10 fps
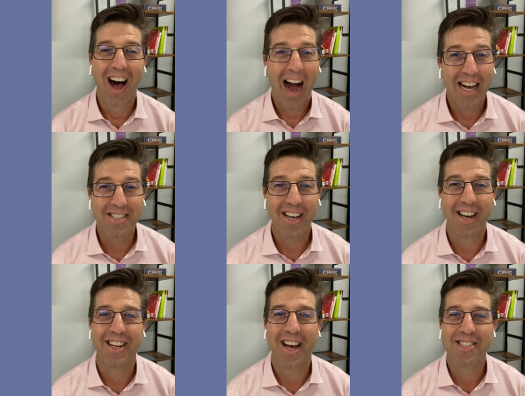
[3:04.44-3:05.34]
I said
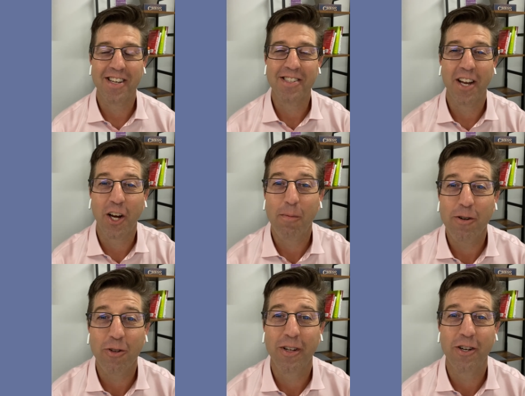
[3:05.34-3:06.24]
it, yes, I said it.
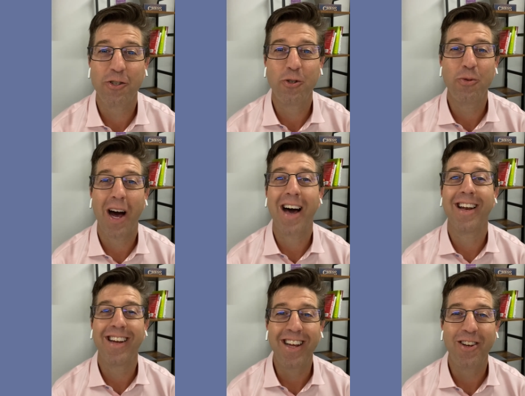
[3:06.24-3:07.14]
Commercial lenders do
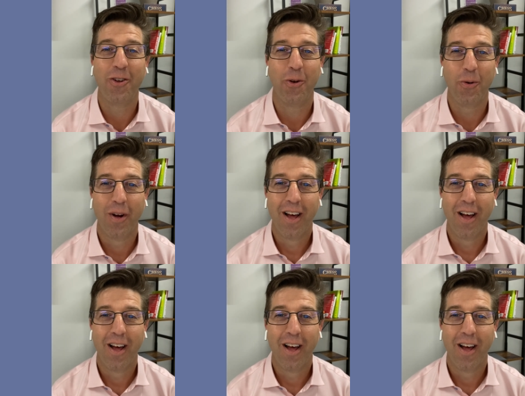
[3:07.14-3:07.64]
not need you.